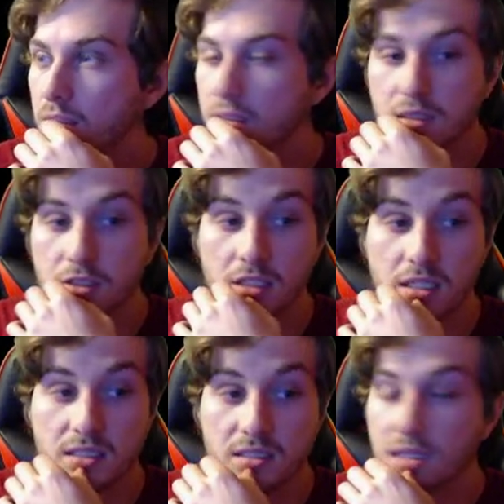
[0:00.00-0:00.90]
It's just
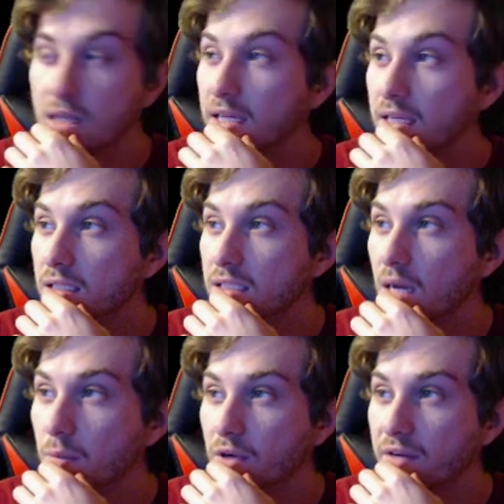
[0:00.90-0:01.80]
got this thing in the
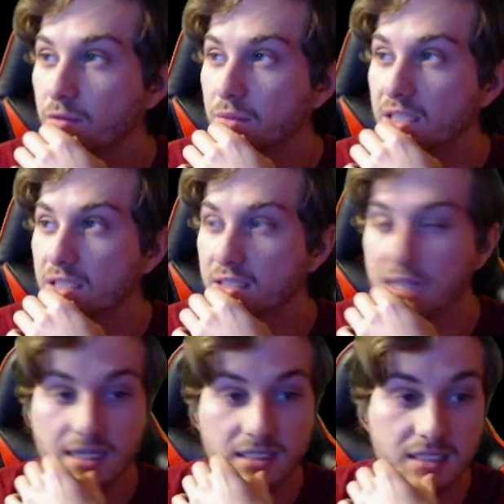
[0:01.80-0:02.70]
top right for me that says
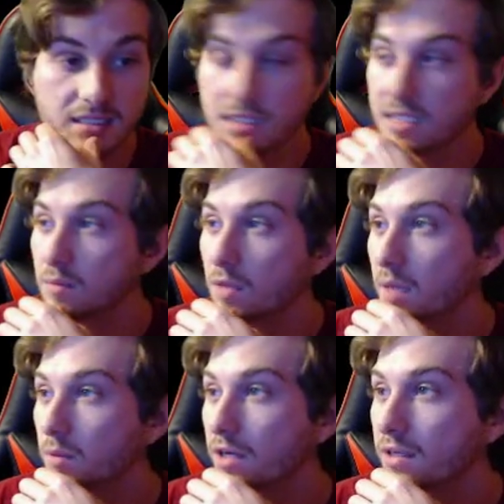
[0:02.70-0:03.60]
access the Steam
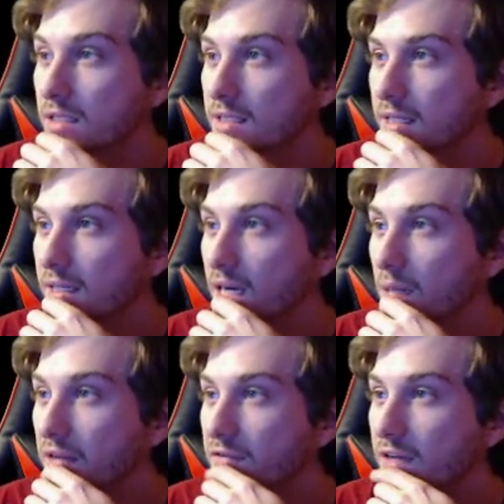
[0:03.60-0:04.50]
library. It's gotta get
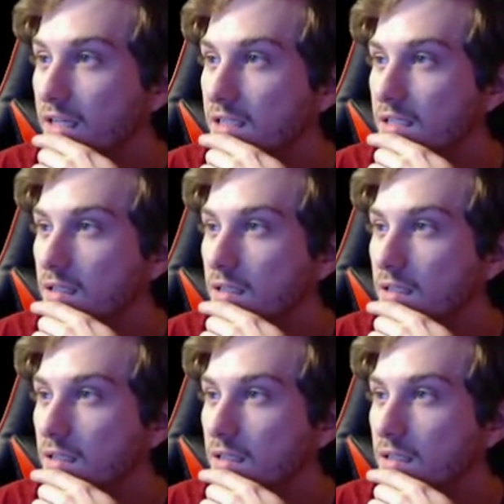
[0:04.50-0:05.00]
on my face.